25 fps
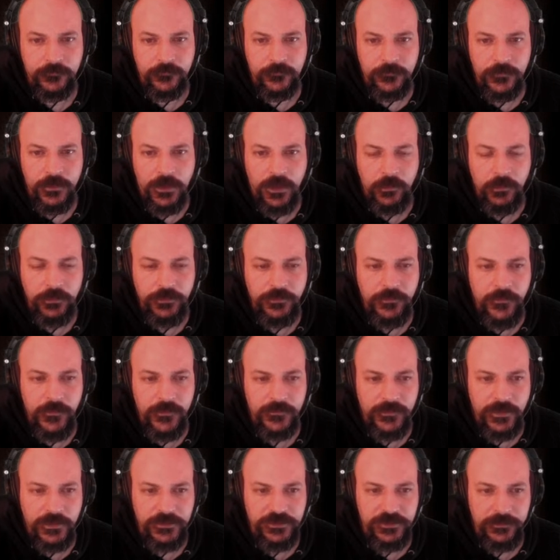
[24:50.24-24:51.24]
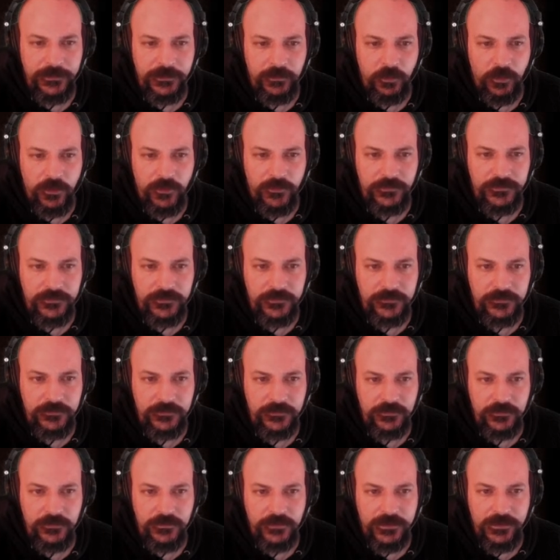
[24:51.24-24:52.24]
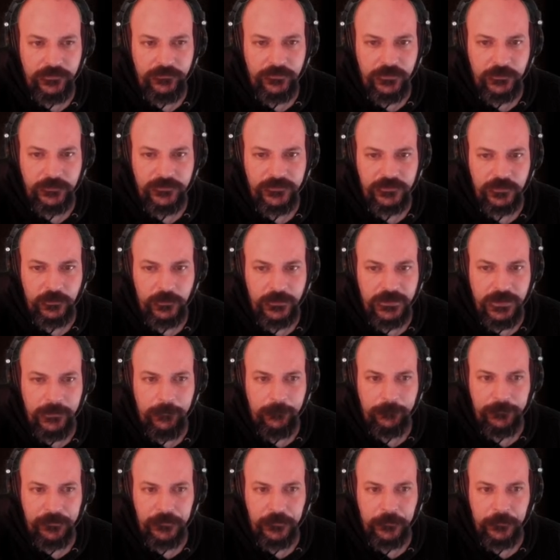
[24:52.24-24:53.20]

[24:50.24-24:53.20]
I wonder if it'd actually be worth giving him Summon Imp.